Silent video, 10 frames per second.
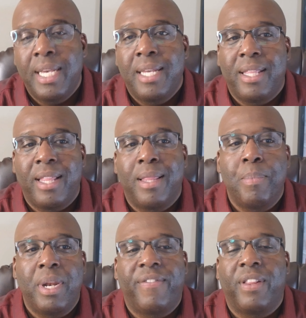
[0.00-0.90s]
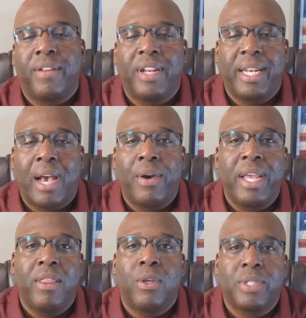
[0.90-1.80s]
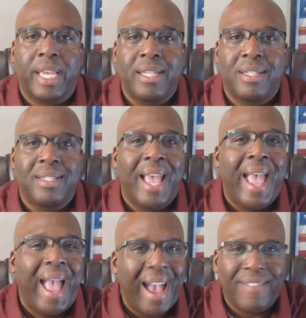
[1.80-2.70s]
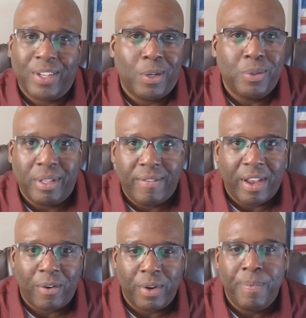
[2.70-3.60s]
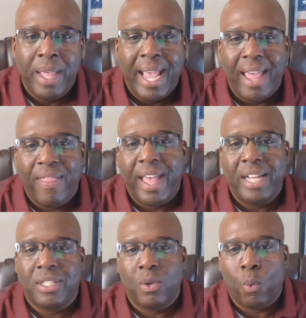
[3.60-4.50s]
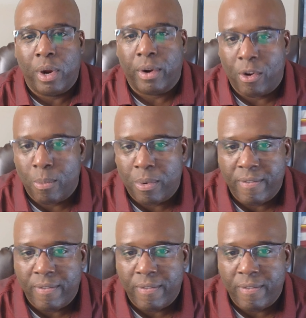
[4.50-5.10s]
then the benefit of the doubt in those cases have to go to the veteran. And that's where Gilbert